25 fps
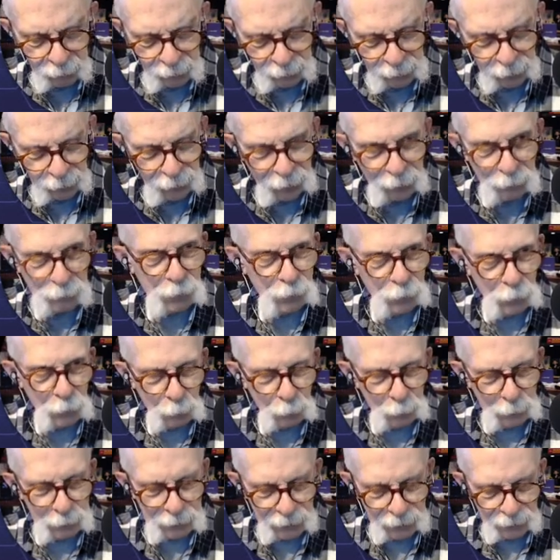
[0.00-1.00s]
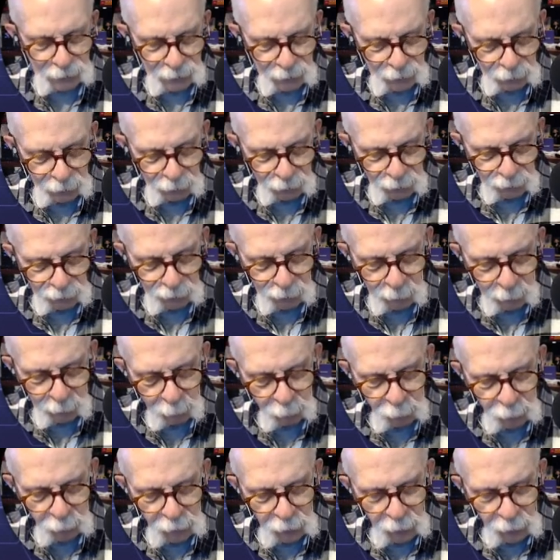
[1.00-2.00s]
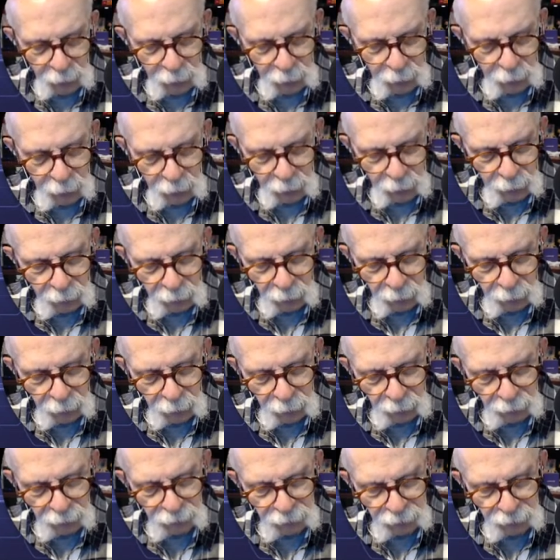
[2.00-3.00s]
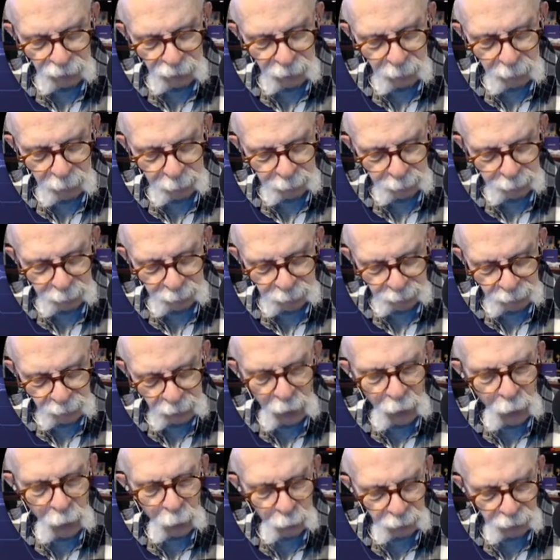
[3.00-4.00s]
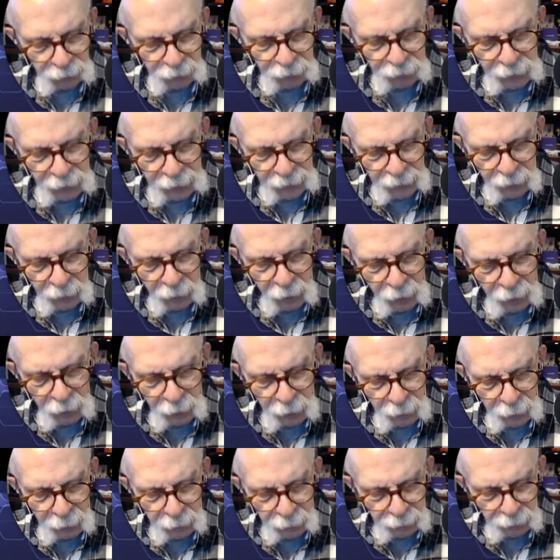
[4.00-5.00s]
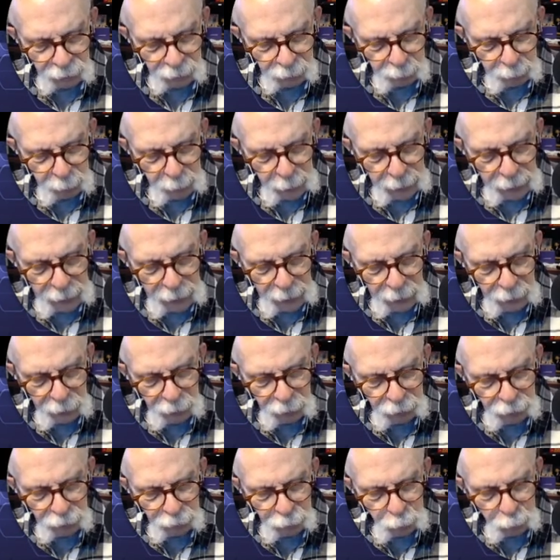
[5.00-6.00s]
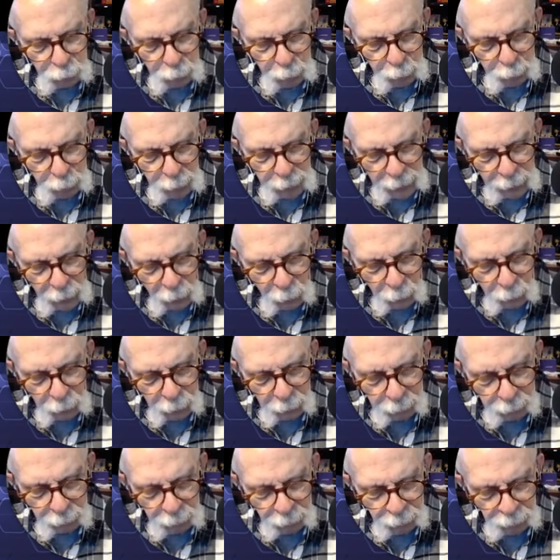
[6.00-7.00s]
I don't even know what that is. There's a TV show. Oh, Sylar's main superpower